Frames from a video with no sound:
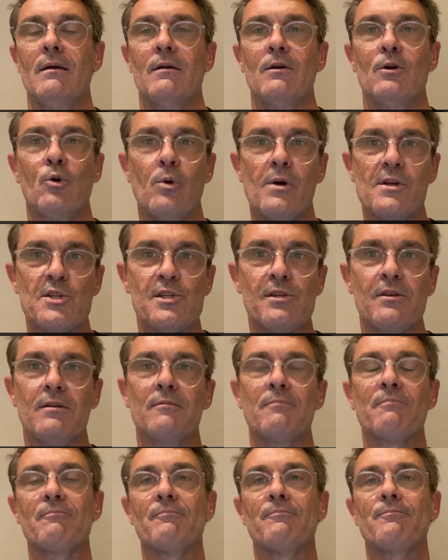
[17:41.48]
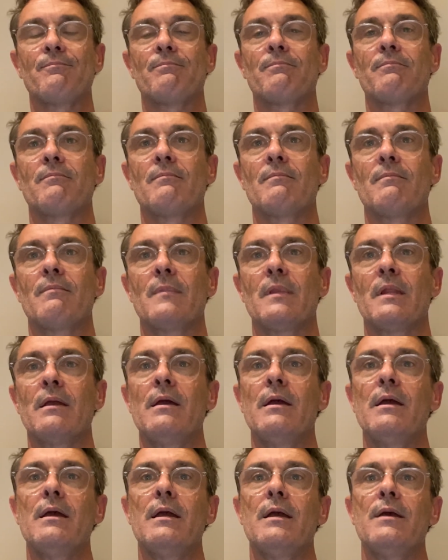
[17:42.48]
Question.
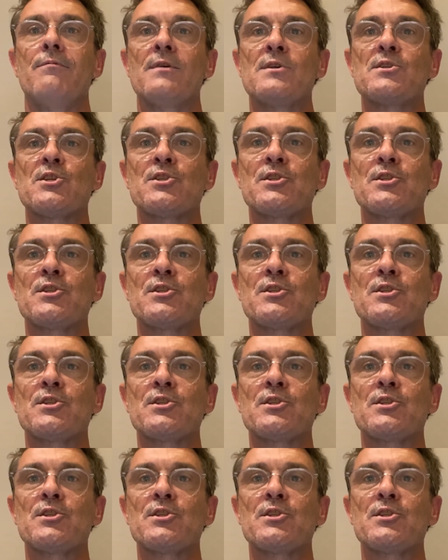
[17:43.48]
If this